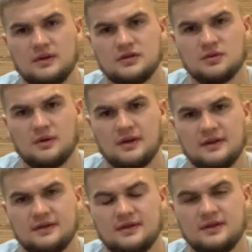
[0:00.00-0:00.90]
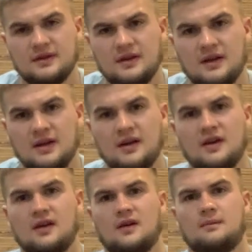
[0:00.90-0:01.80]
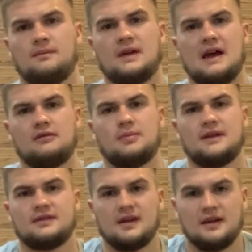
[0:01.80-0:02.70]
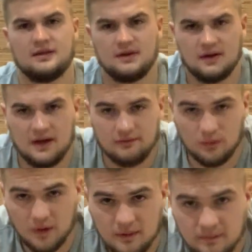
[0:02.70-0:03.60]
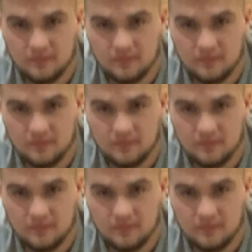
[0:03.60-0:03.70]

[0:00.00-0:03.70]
enjoy this. Have a blessed night, everyone.